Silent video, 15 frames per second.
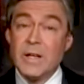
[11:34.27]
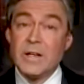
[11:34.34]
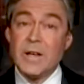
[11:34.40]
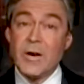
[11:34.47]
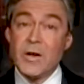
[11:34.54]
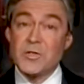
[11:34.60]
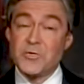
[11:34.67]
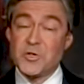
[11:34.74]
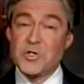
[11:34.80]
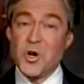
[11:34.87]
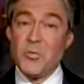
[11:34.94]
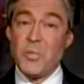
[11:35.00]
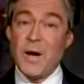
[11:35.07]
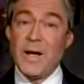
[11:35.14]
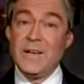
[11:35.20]
Now, as for
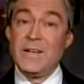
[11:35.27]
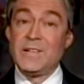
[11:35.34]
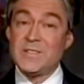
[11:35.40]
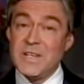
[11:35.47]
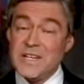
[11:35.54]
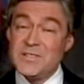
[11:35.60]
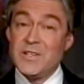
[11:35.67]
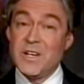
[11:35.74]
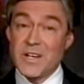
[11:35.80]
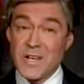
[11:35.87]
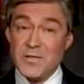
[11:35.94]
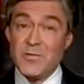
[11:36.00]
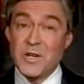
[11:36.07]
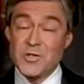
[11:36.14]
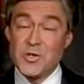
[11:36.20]
Joe Biden, it's easy to
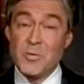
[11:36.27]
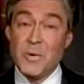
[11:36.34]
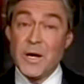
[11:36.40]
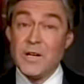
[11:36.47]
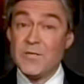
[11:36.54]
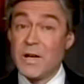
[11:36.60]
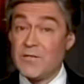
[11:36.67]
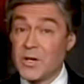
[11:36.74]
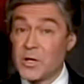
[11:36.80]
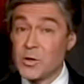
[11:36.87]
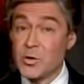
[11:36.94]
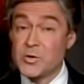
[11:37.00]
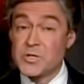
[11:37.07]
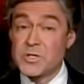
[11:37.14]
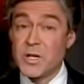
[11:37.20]
convict Joe Biden of having a
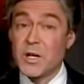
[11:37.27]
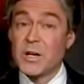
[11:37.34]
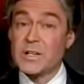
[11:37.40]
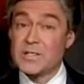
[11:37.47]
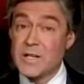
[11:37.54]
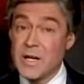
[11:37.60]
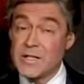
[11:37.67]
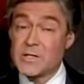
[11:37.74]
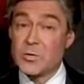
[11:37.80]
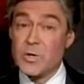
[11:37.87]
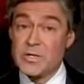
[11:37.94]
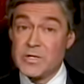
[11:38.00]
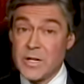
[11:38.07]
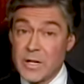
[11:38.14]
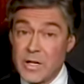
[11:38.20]
loose tongue. It's not so
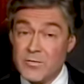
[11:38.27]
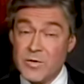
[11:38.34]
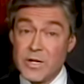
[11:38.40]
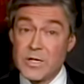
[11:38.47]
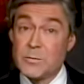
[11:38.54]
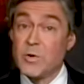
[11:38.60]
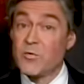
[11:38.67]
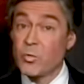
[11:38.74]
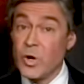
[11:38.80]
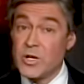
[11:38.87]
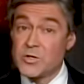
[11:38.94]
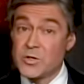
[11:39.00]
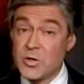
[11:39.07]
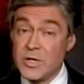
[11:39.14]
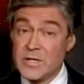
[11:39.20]
easy to convict him of
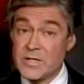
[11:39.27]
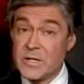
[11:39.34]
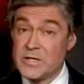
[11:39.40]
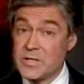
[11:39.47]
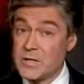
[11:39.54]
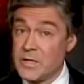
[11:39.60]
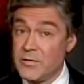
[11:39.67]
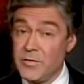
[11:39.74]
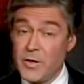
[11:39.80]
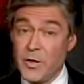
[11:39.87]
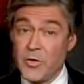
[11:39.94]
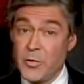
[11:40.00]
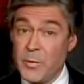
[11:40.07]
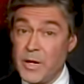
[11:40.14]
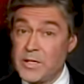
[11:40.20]
racial insensitivity
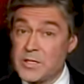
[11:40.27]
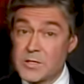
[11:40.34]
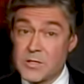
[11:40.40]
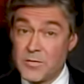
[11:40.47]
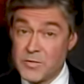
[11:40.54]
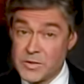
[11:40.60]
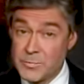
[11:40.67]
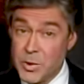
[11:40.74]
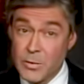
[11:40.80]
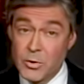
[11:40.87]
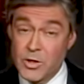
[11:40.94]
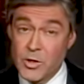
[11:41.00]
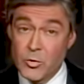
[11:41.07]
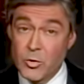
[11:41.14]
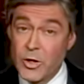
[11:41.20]
on the basis of his
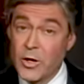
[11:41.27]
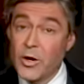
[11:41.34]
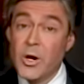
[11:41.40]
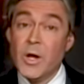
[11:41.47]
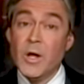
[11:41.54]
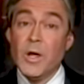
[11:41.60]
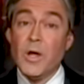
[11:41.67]
public career.